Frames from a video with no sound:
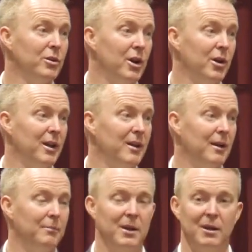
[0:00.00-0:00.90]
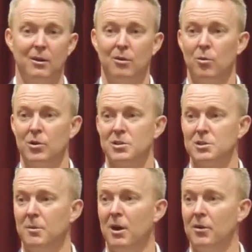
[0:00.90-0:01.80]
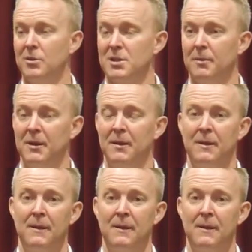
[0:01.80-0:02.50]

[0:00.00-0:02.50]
you know, to end up being a Qantas pilot or something,